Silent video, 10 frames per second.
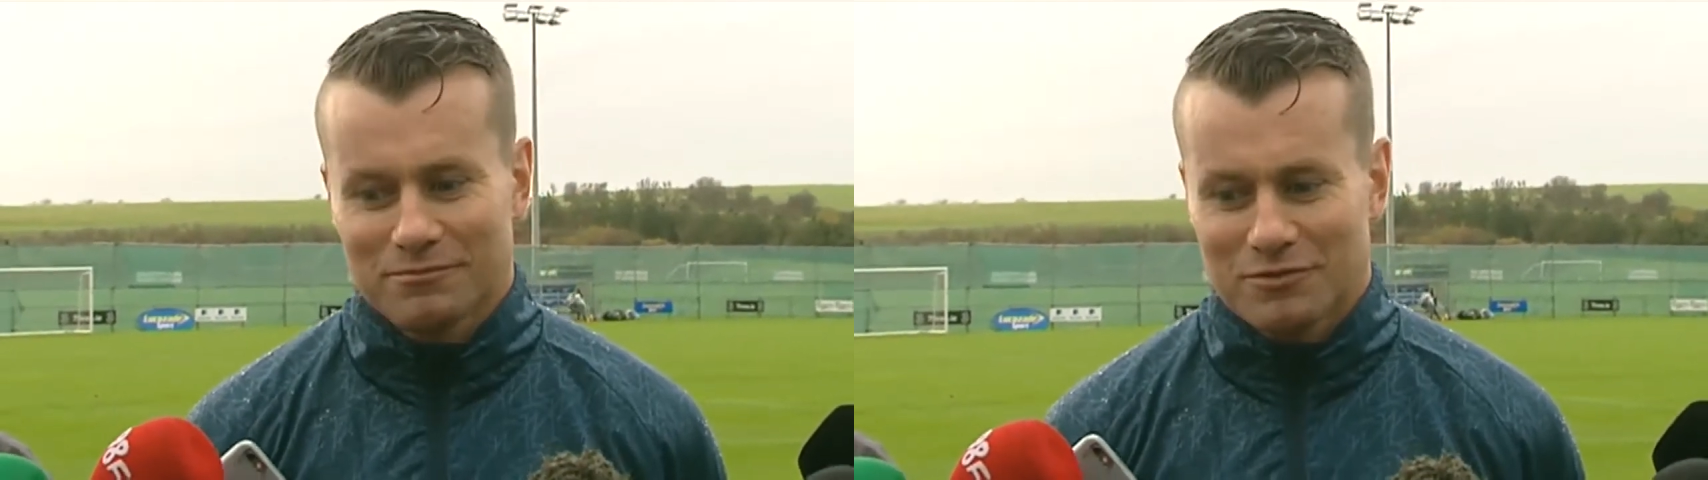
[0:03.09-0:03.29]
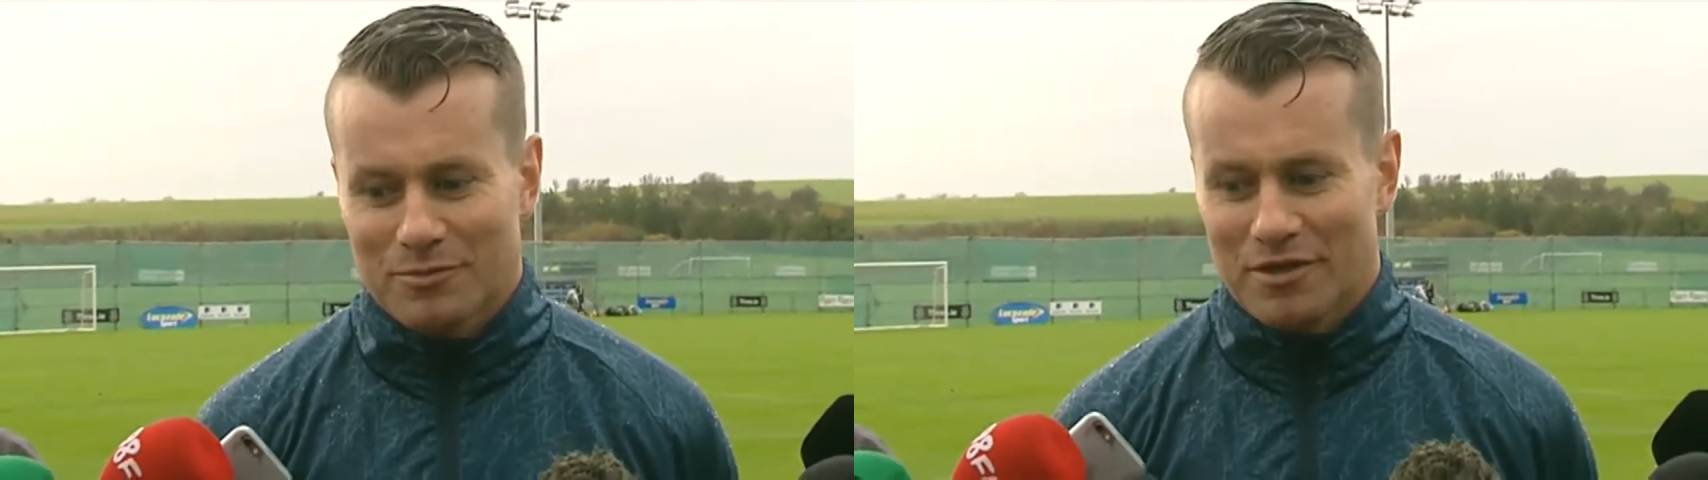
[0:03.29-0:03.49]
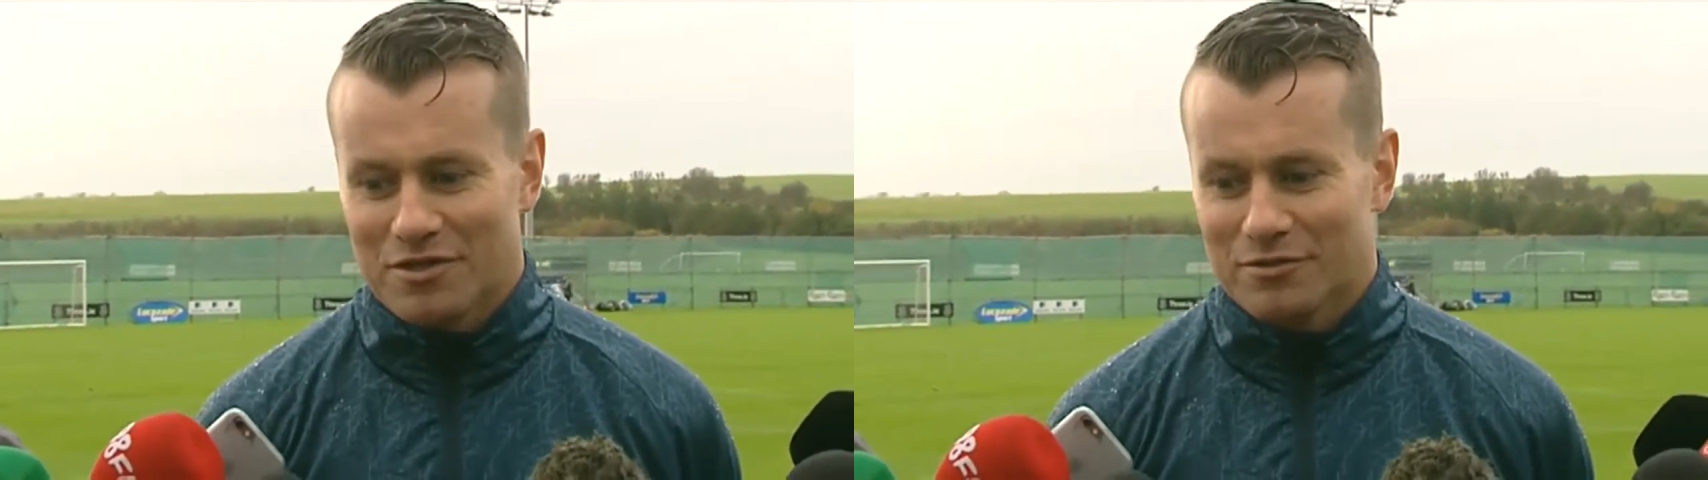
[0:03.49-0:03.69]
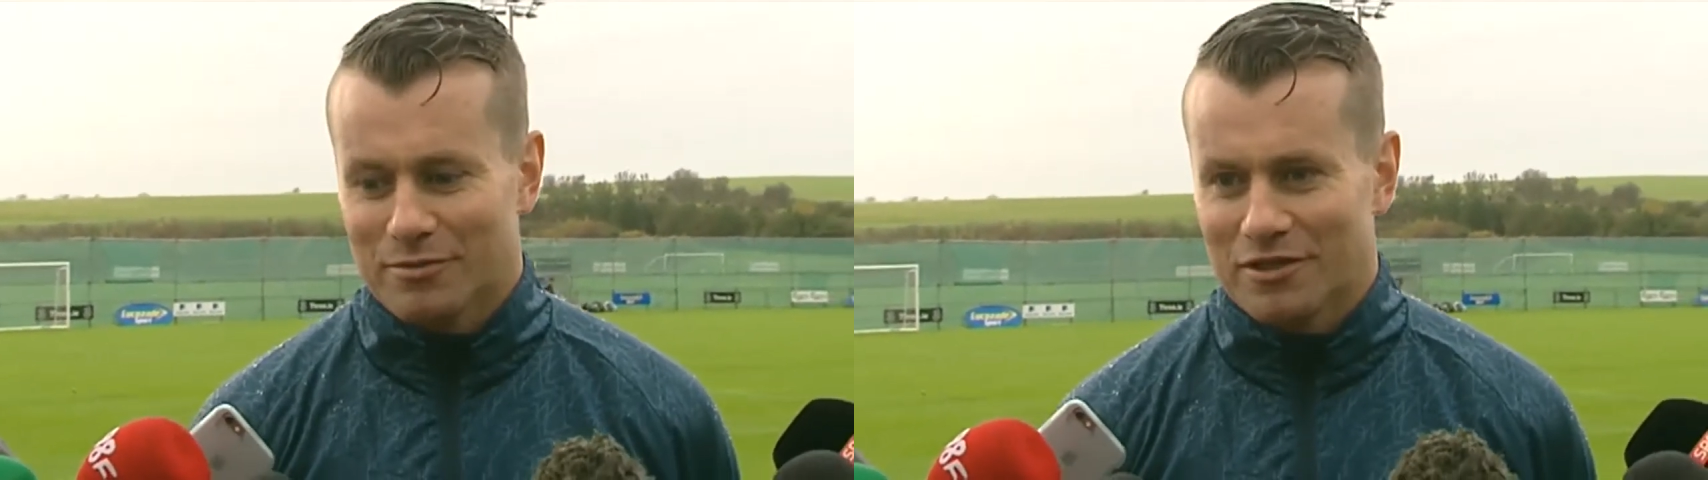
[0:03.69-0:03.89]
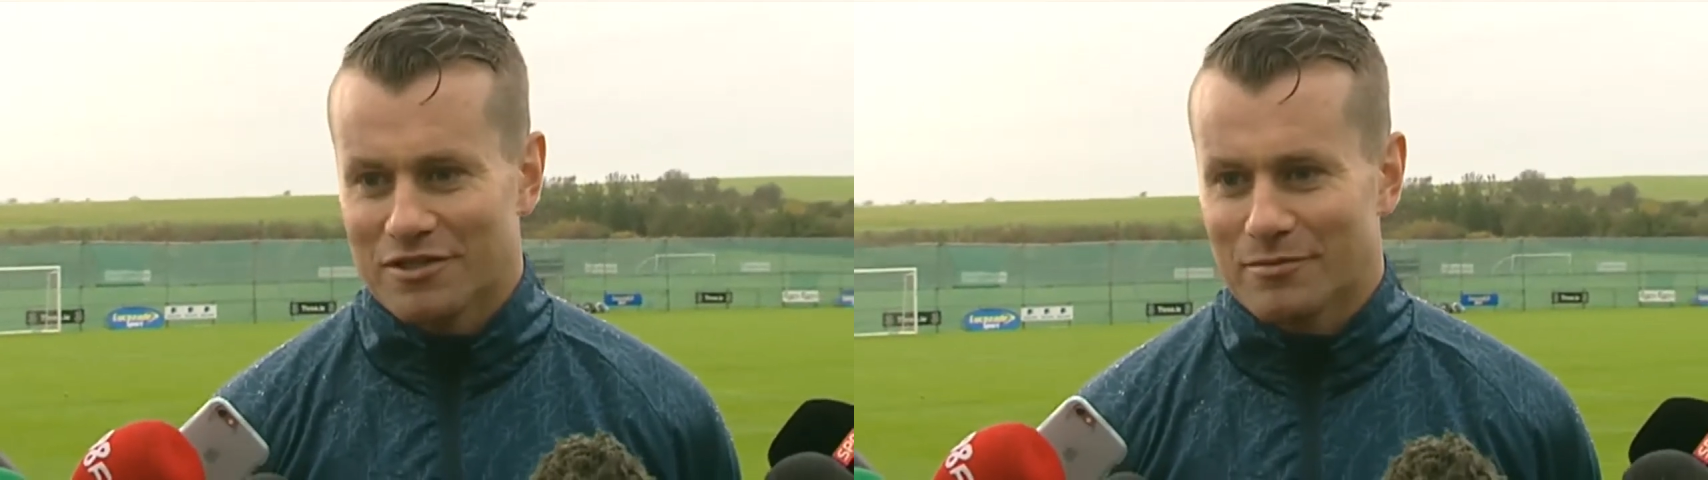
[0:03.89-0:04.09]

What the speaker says: special place